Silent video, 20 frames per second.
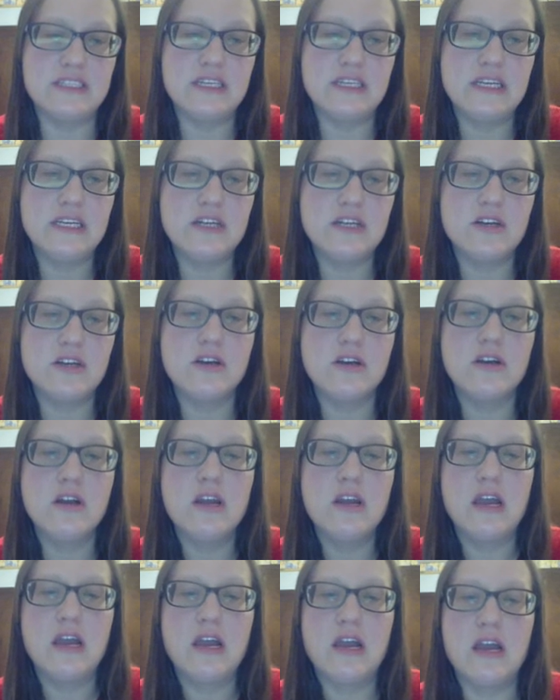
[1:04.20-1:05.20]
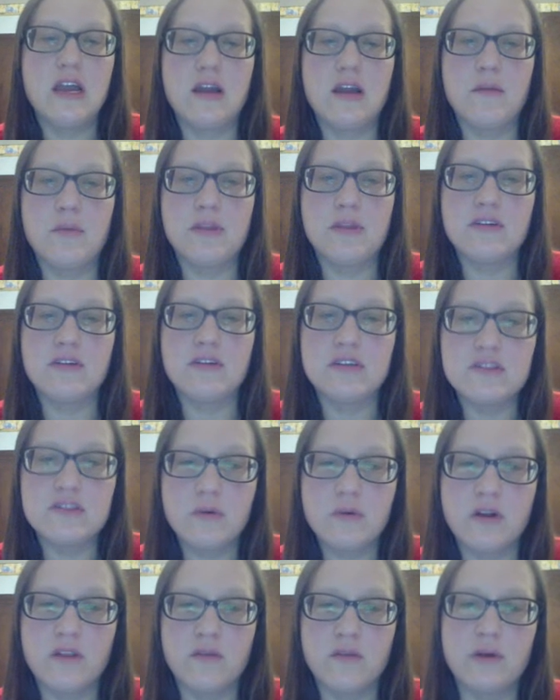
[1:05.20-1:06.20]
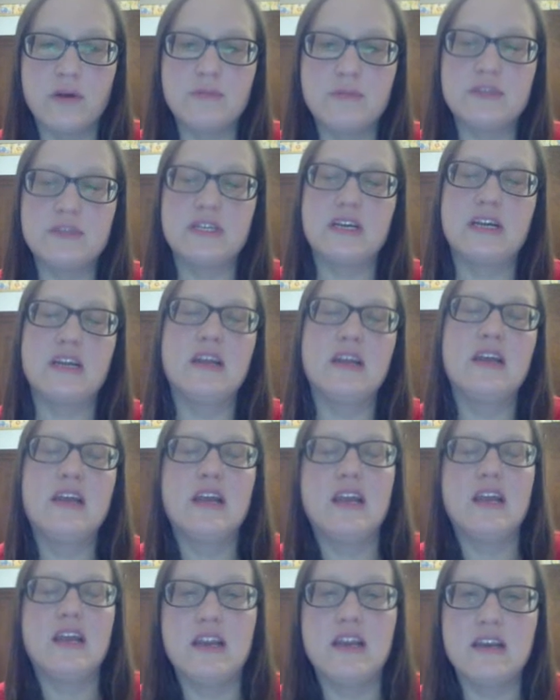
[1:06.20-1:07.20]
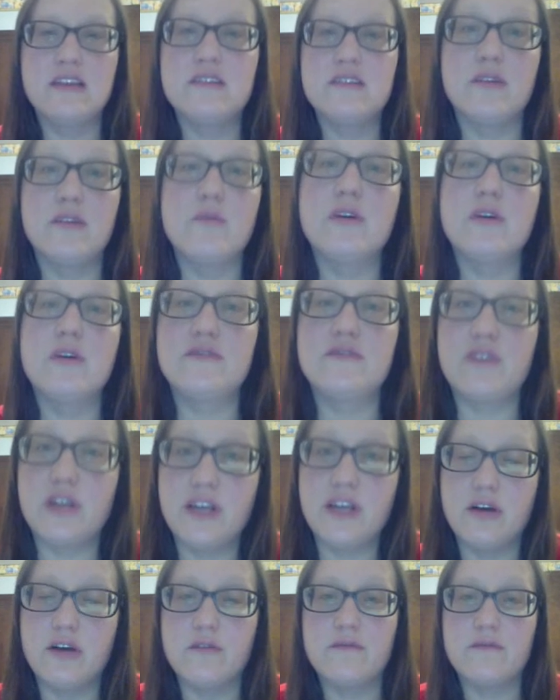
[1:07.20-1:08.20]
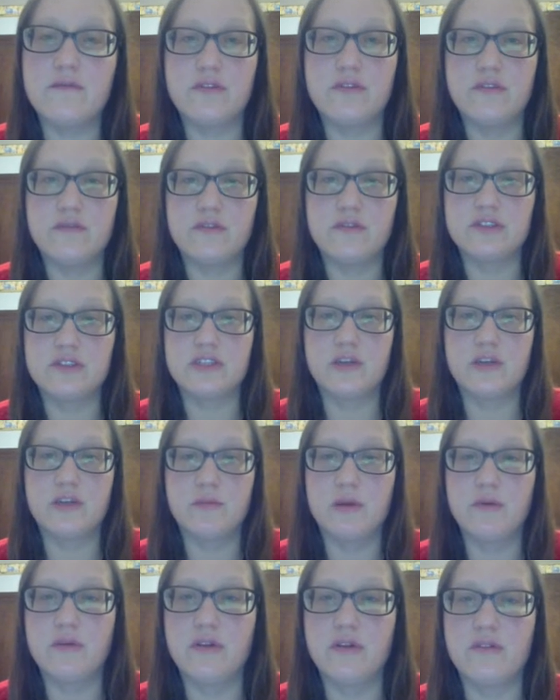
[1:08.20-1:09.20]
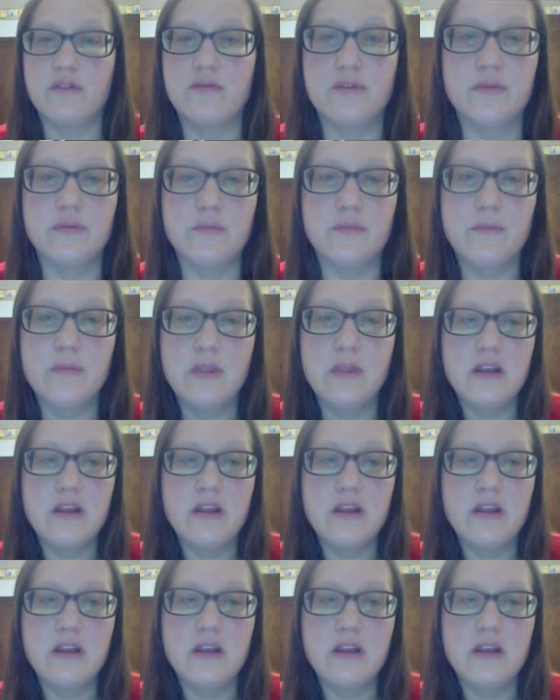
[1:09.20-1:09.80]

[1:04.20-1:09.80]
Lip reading: it here, but there is one on the website, and it was very helpful the first time I went through